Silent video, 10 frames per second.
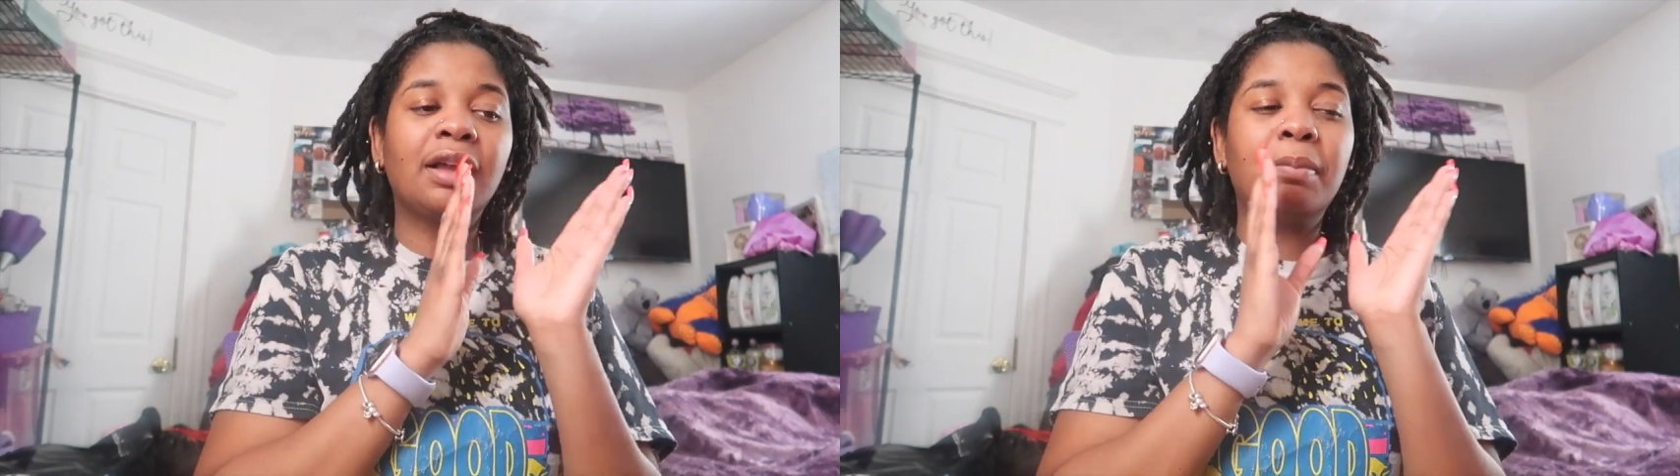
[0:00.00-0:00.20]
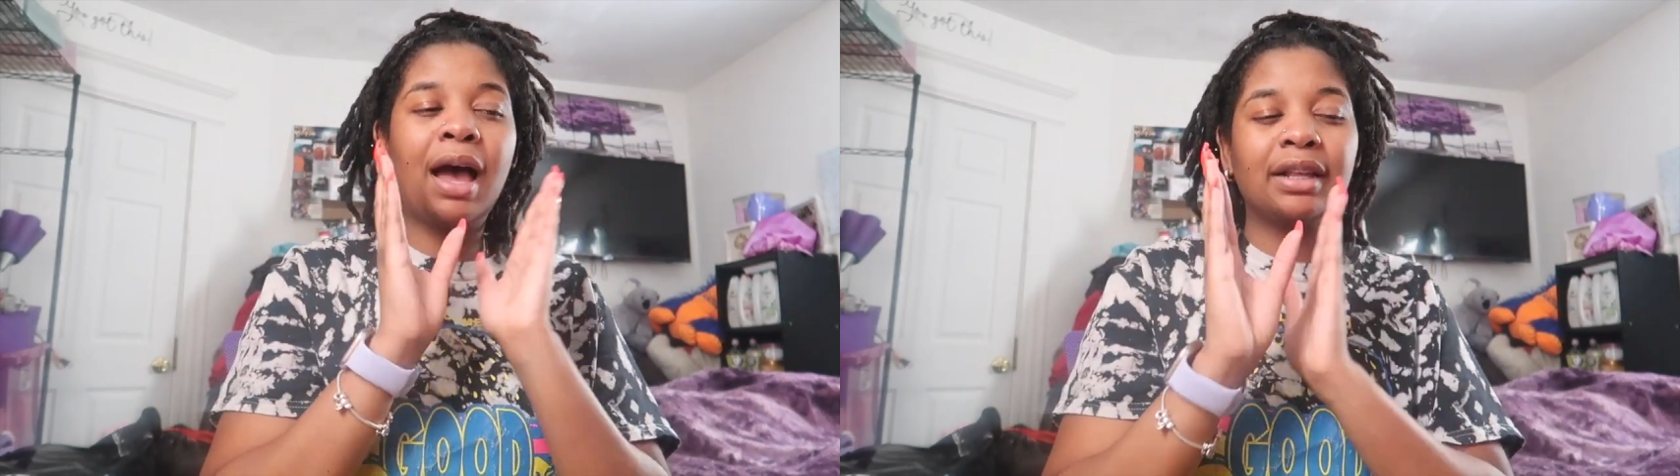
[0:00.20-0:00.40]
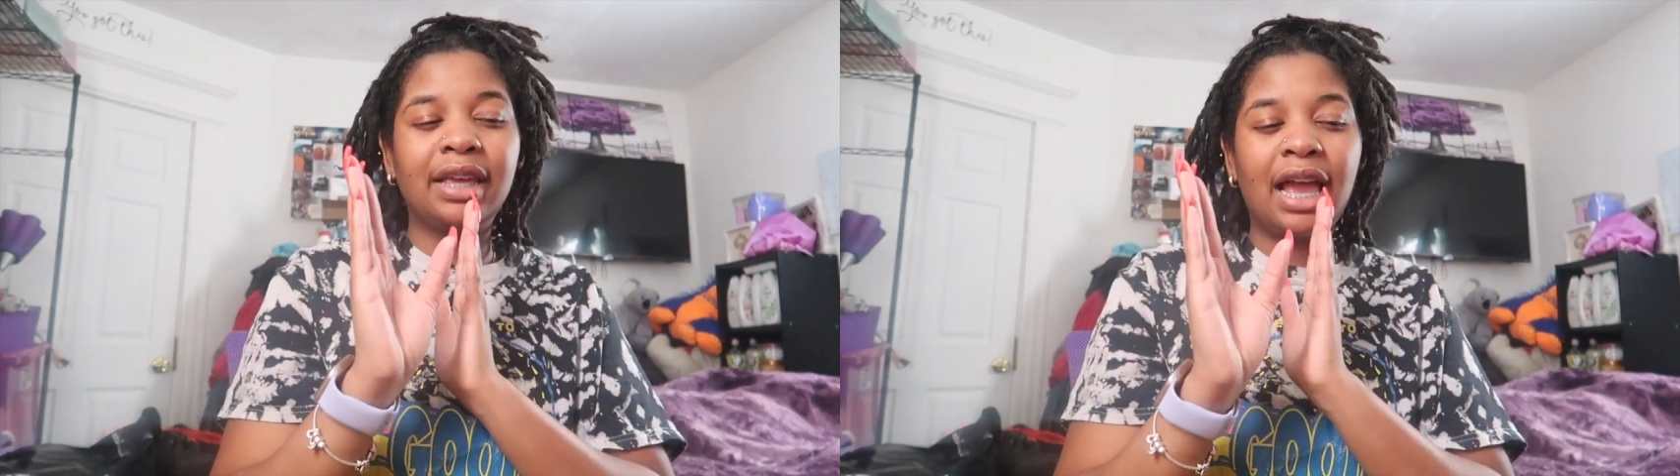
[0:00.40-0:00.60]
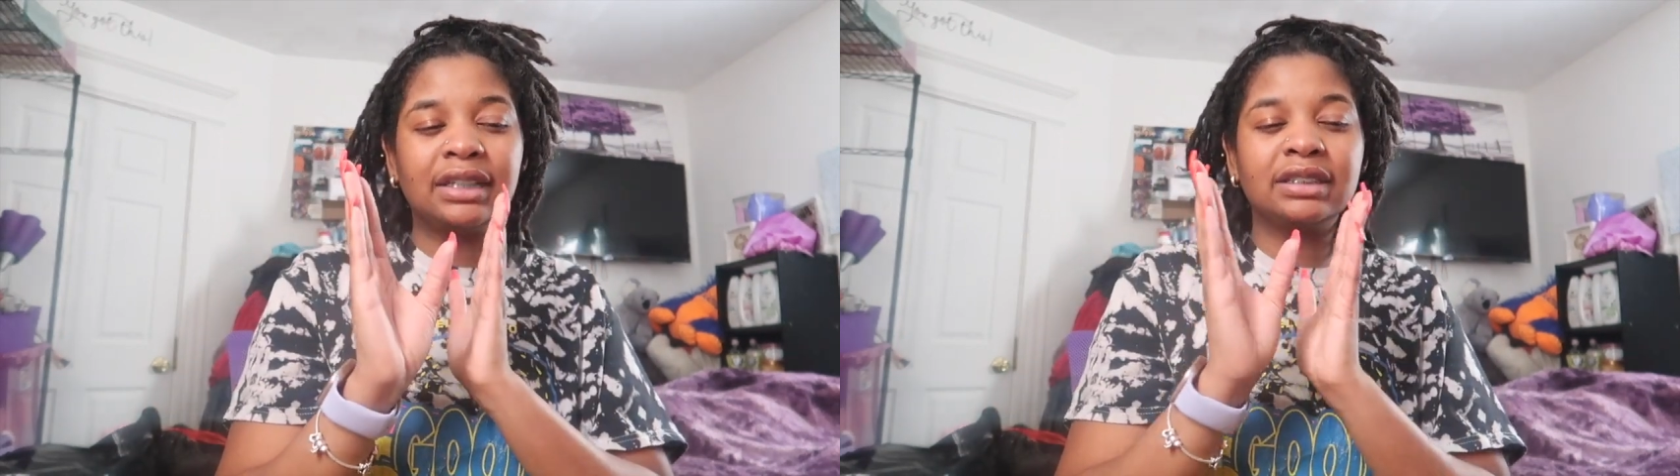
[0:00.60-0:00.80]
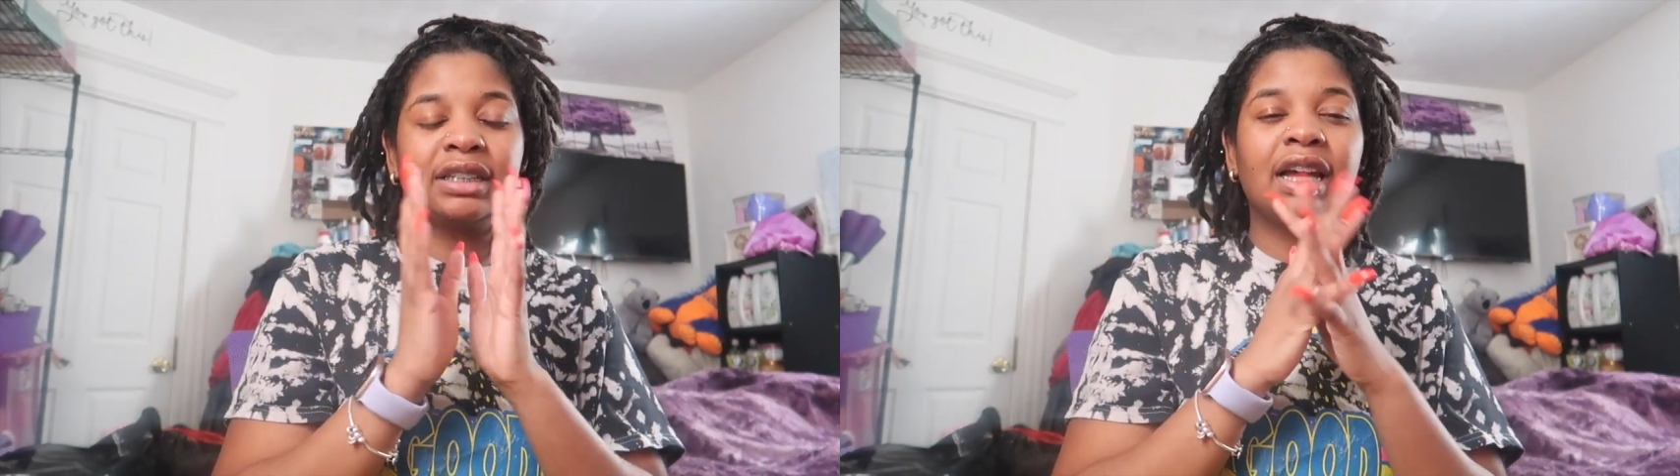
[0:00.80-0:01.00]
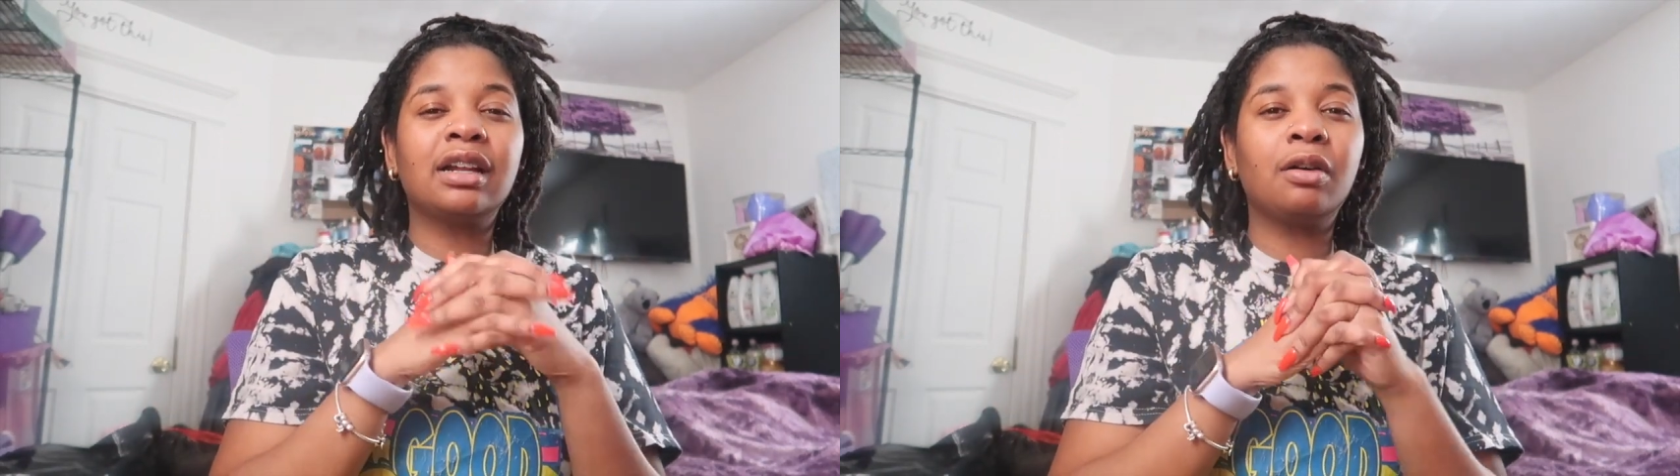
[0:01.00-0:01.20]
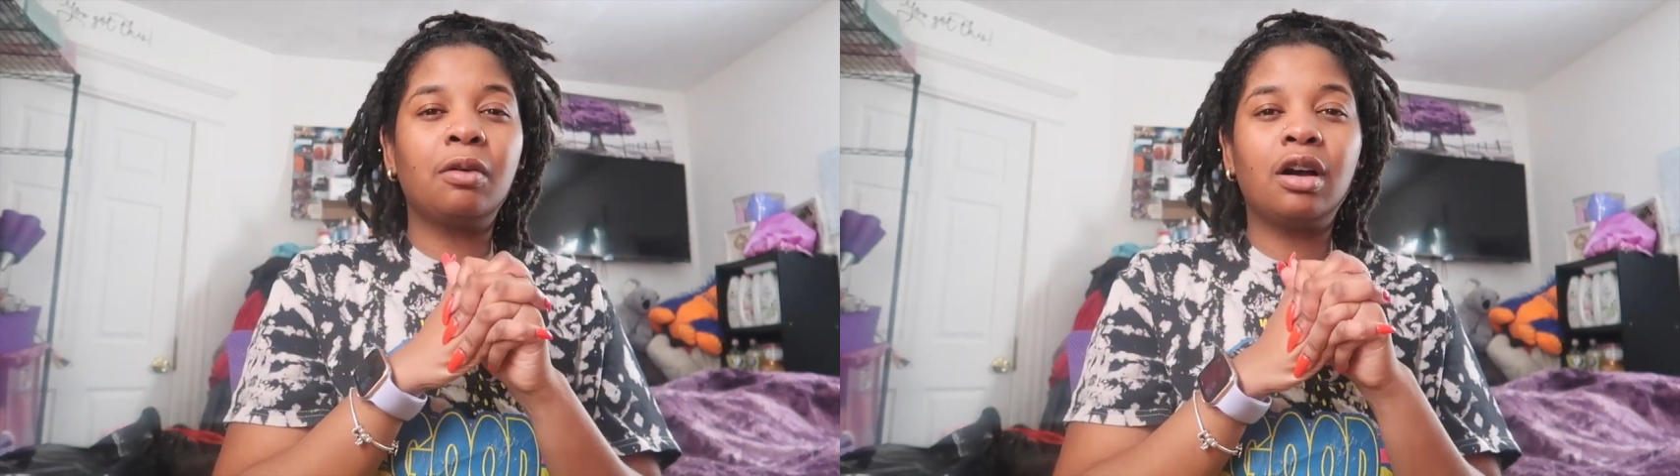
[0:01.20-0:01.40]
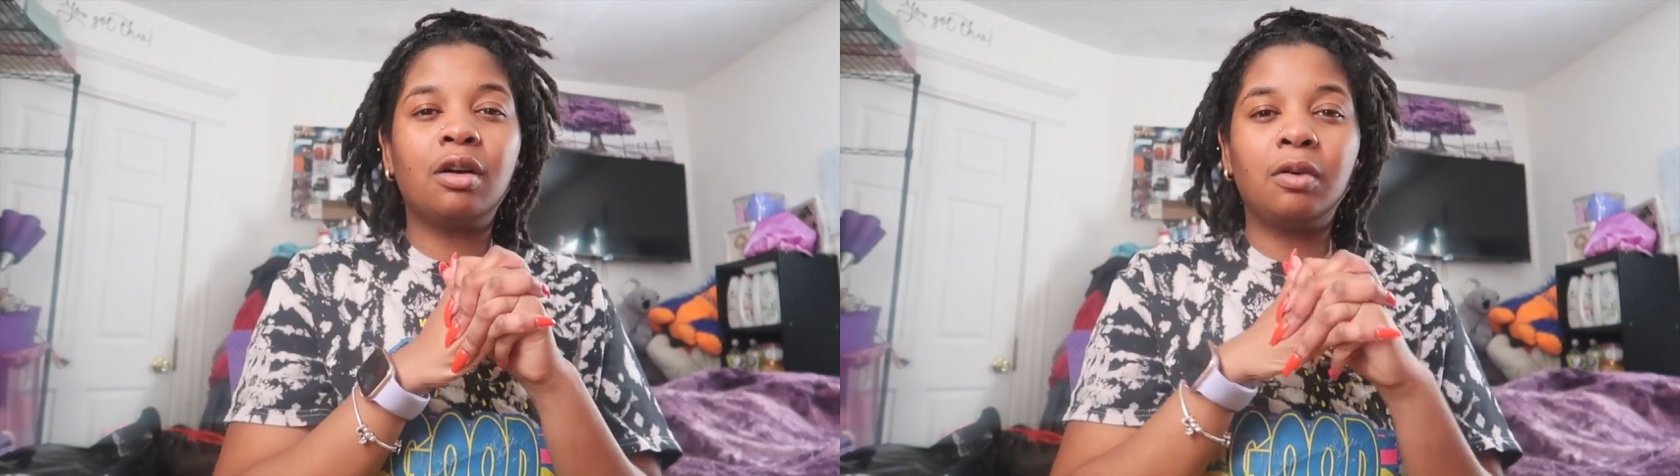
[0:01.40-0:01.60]
like podcast is kind
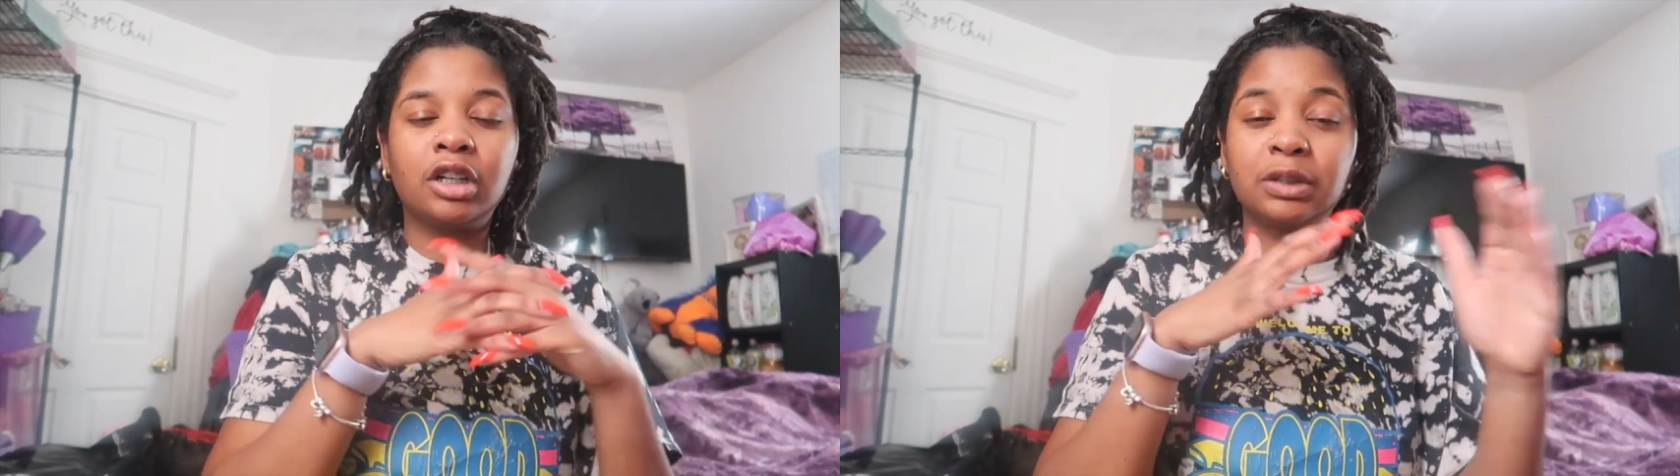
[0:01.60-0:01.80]
of a